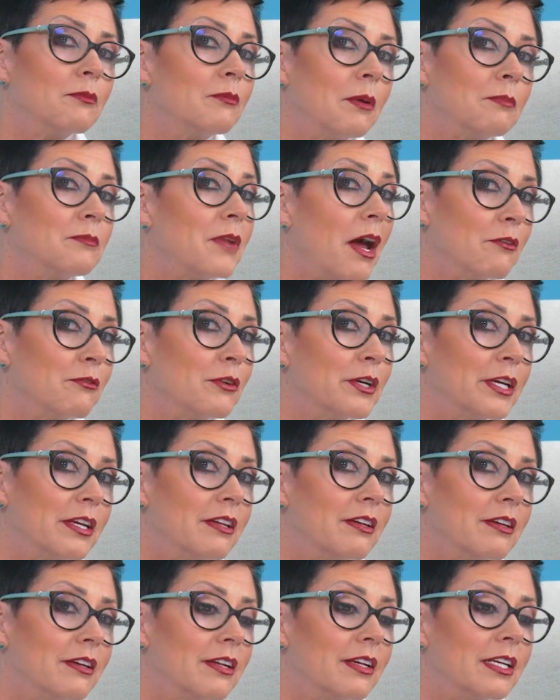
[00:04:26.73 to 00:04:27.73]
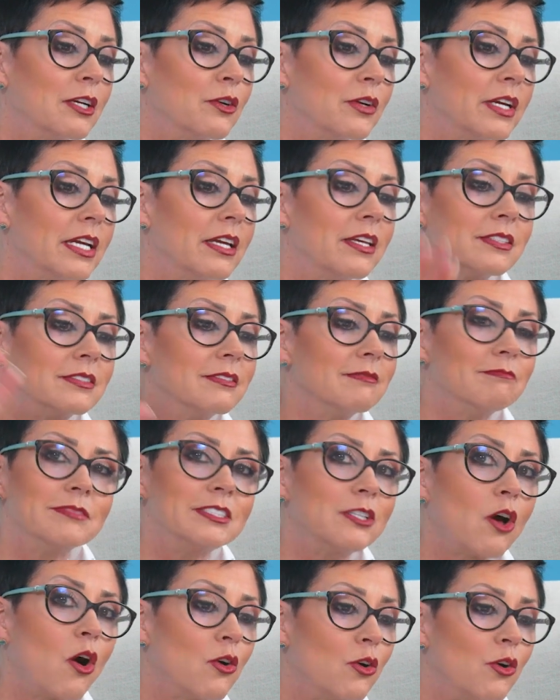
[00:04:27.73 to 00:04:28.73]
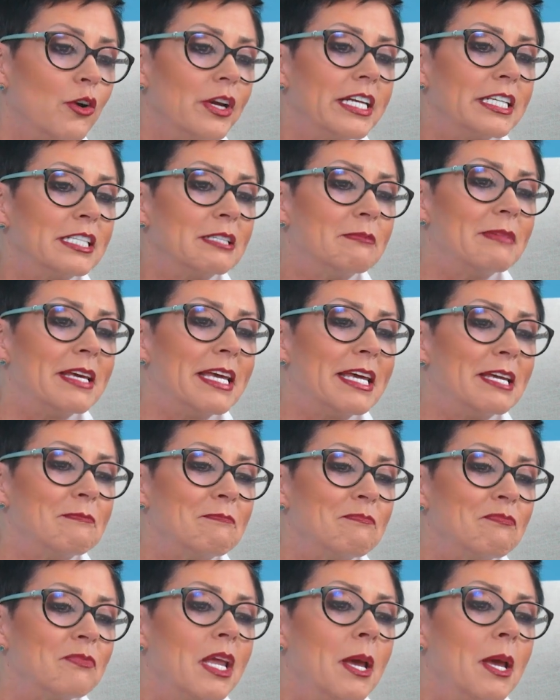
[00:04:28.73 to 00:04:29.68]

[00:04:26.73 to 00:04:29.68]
I'm not very good at Greek. It's all Greek to me.